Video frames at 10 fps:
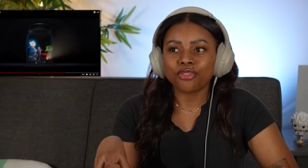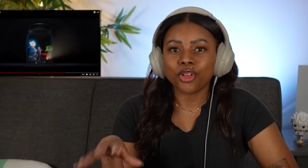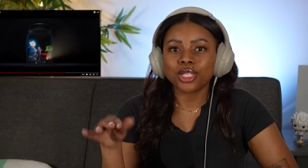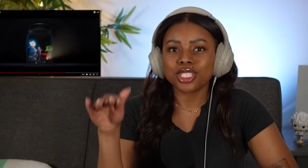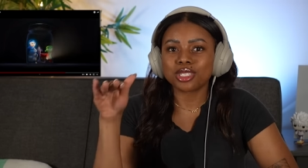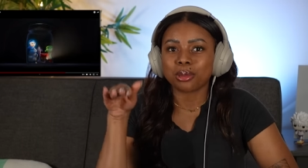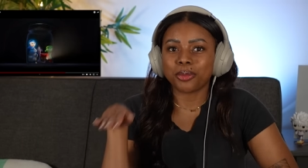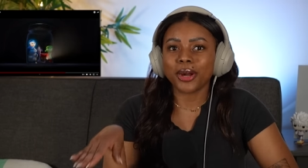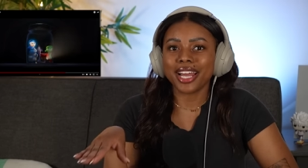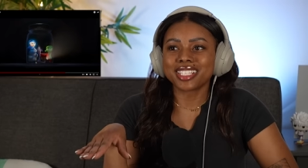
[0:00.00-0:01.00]
fully
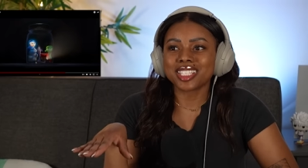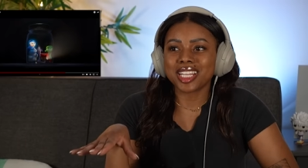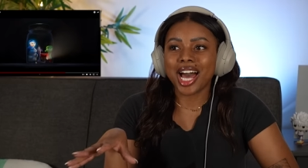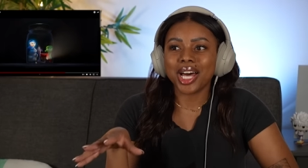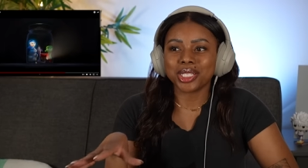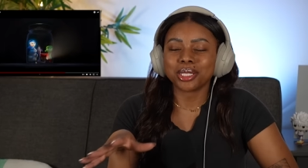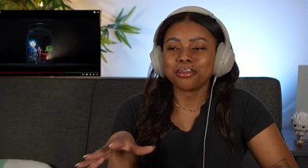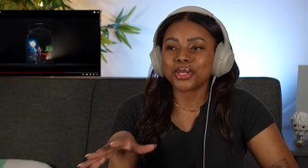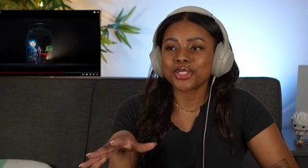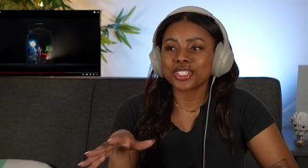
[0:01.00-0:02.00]
suppress the other
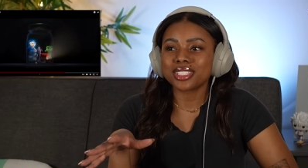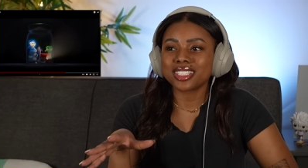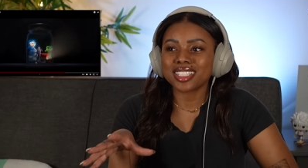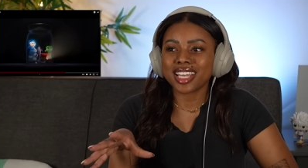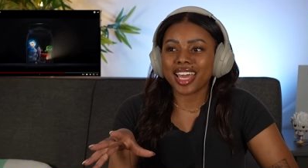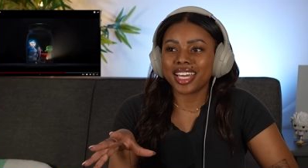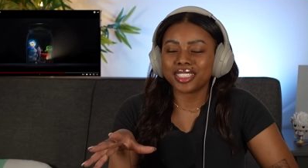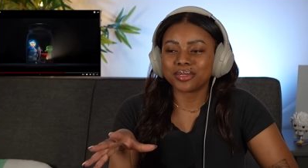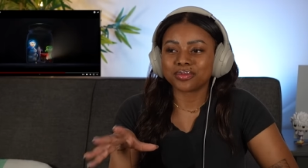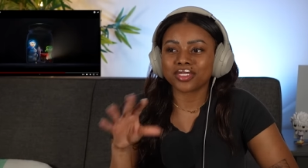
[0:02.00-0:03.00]
emotions
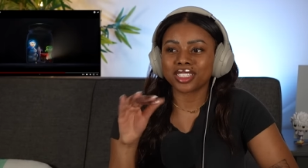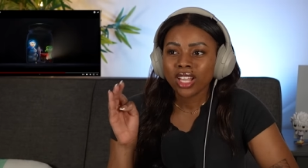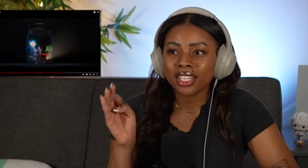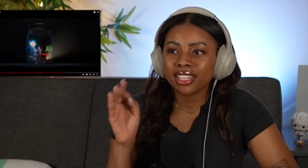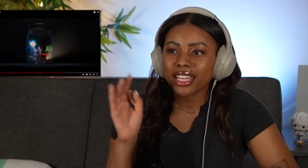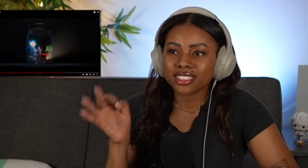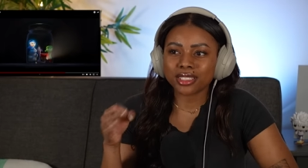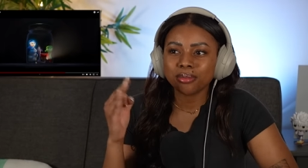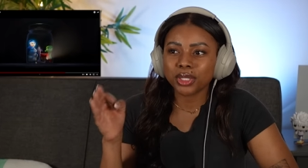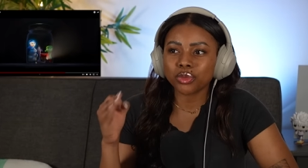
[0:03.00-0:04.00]
and and that's
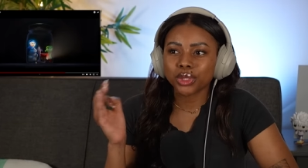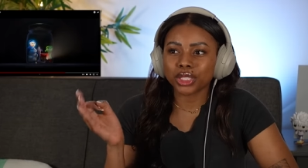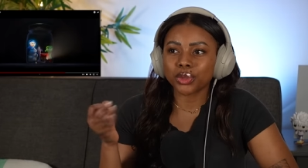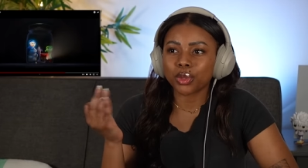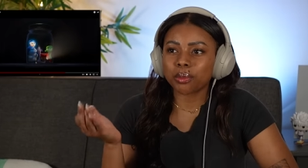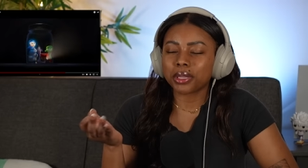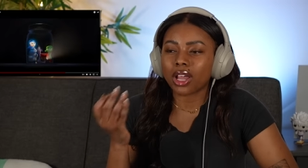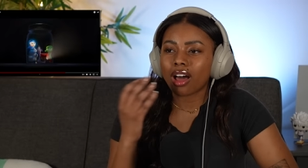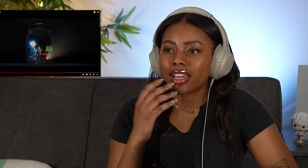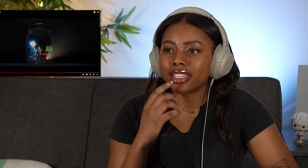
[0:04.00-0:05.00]
going to be a really cool
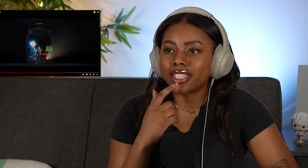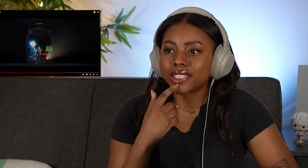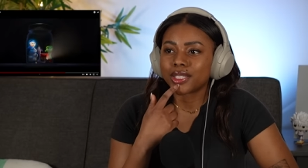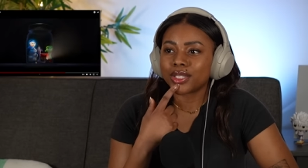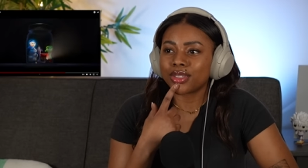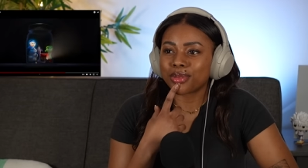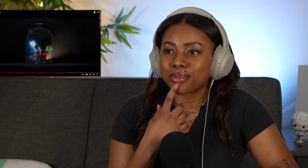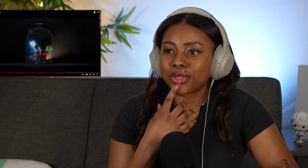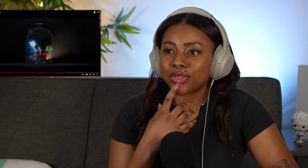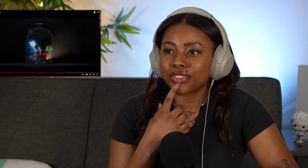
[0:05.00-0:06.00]
plot in the
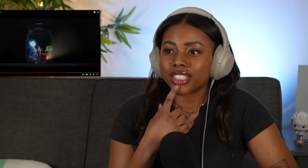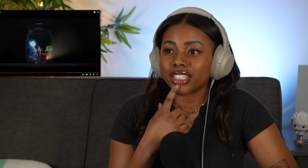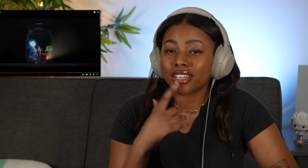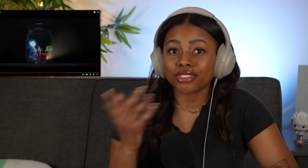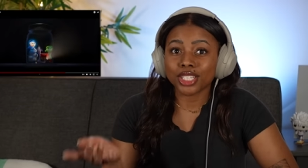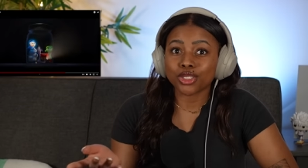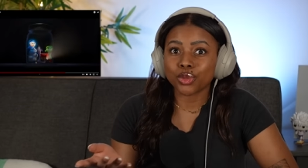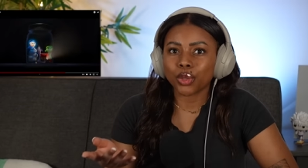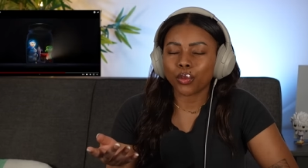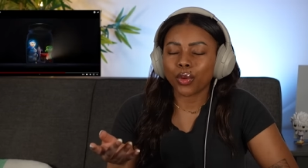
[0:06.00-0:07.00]
movie if they do it